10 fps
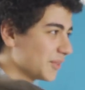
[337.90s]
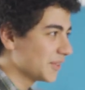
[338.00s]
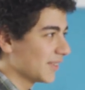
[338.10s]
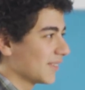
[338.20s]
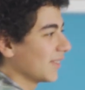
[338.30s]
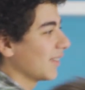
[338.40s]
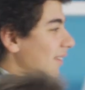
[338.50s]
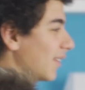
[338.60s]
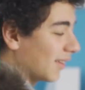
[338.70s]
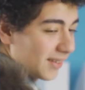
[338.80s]
you adore
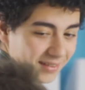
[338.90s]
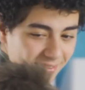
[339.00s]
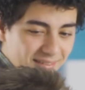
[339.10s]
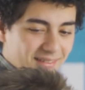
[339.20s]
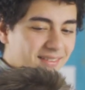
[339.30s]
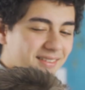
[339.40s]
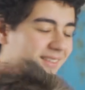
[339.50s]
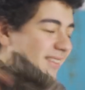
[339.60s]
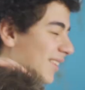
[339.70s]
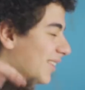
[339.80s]
him, even if he annoys you.